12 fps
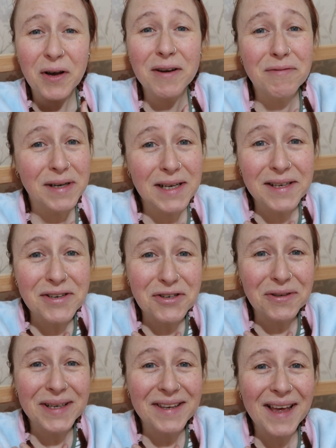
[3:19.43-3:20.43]
I really
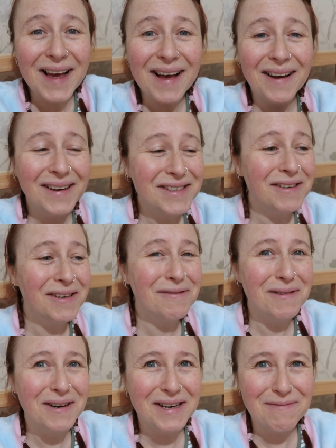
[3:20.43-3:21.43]
enjoyed that. I don't know
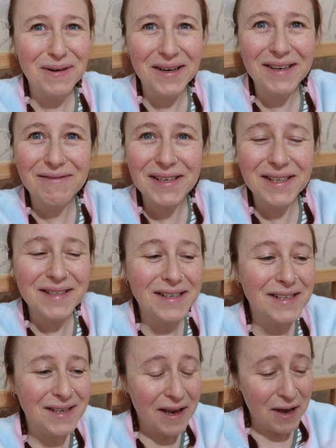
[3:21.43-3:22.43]
why, but I really
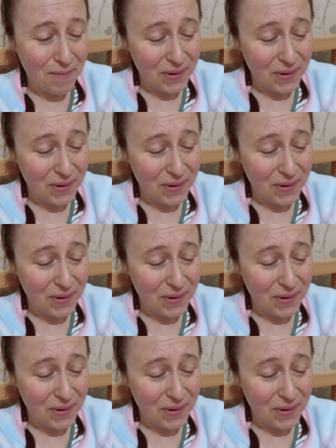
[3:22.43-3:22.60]
did.